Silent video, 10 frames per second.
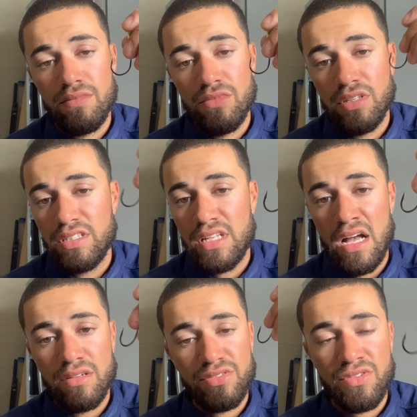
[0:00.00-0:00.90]
really
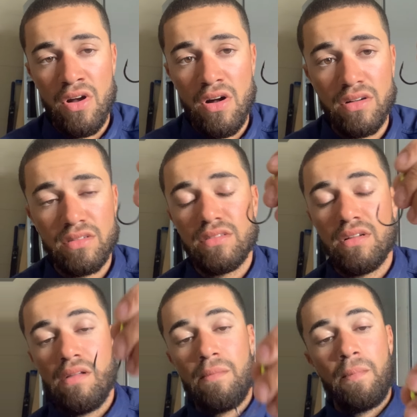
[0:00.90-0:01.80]
stout, strong.
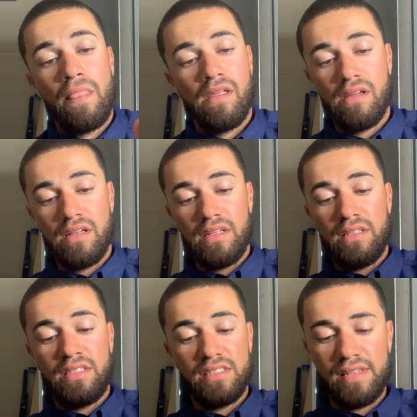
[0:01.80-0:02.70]

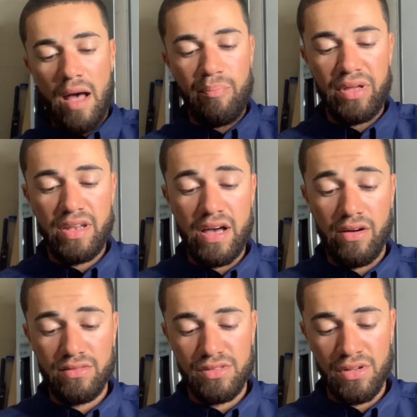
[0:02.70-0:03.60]
It does not bend
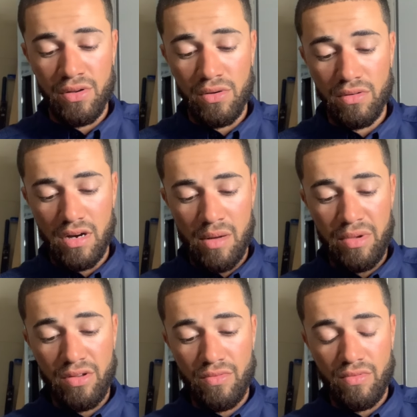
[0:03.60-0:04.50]
out. So I
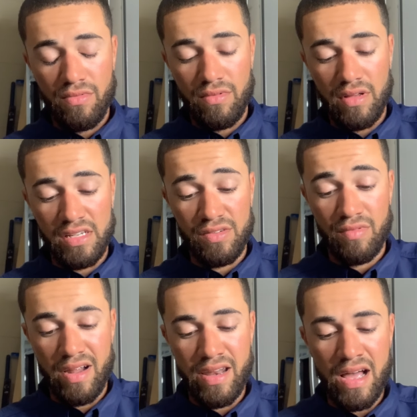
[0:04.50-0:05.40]
mean, as of
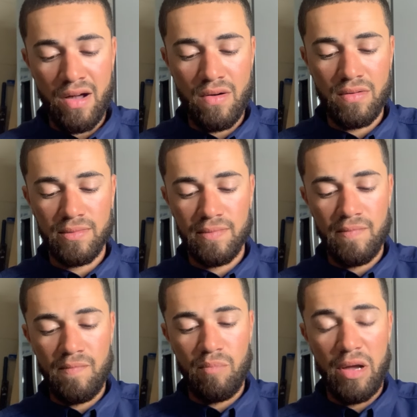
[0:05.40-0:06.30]
right now,
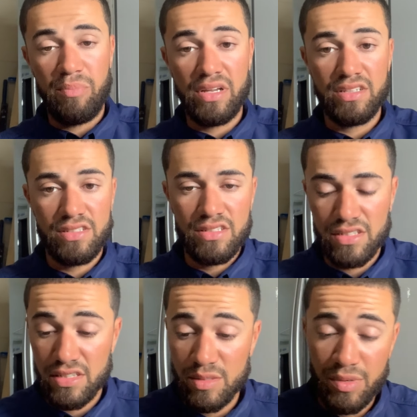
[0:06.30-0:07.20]
my biggest
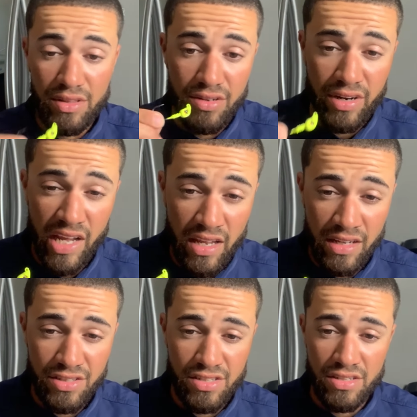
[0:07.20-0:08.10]
snook has been 38
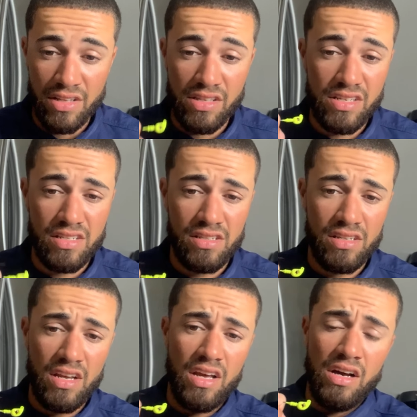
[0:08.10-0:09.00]
inches on
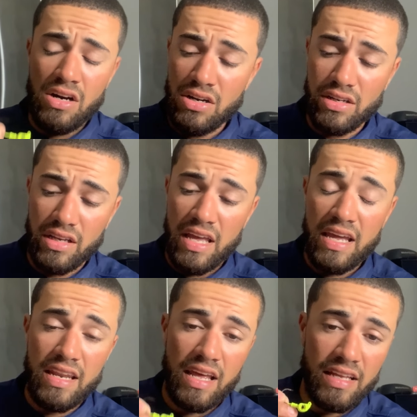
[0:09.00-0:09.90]
this hook
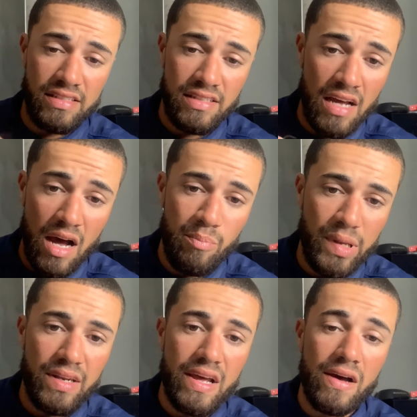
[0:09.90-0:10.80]
and has not
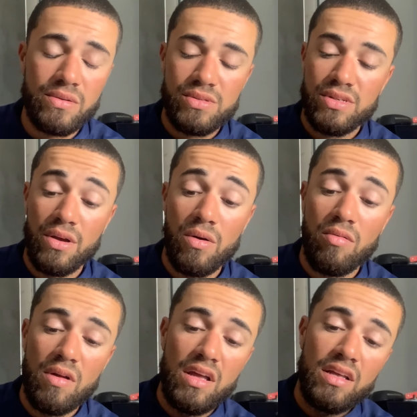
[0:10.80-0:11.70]
bent out. So
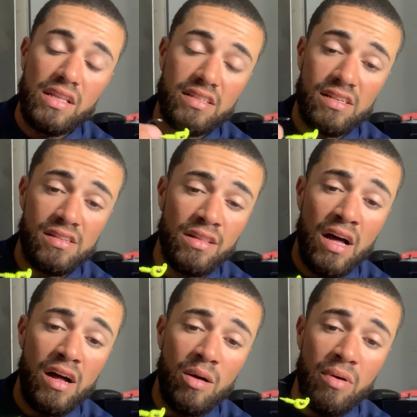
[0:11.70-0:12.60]
that says a
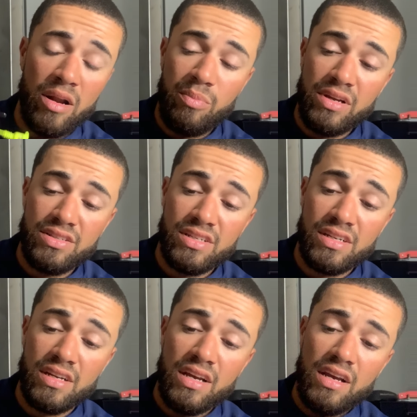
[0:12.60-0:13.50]
lot about a pig
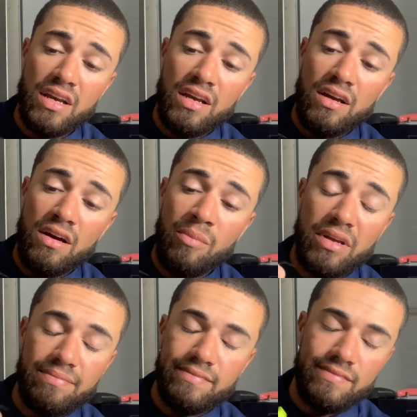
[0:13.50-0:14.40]
jig. I
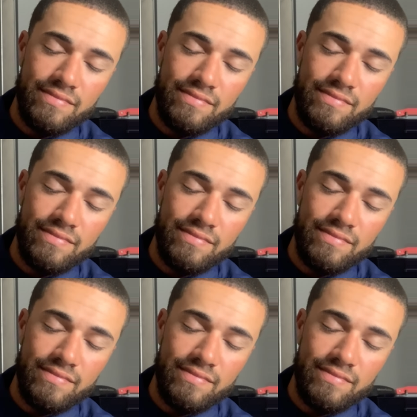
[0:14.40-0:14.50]
mean,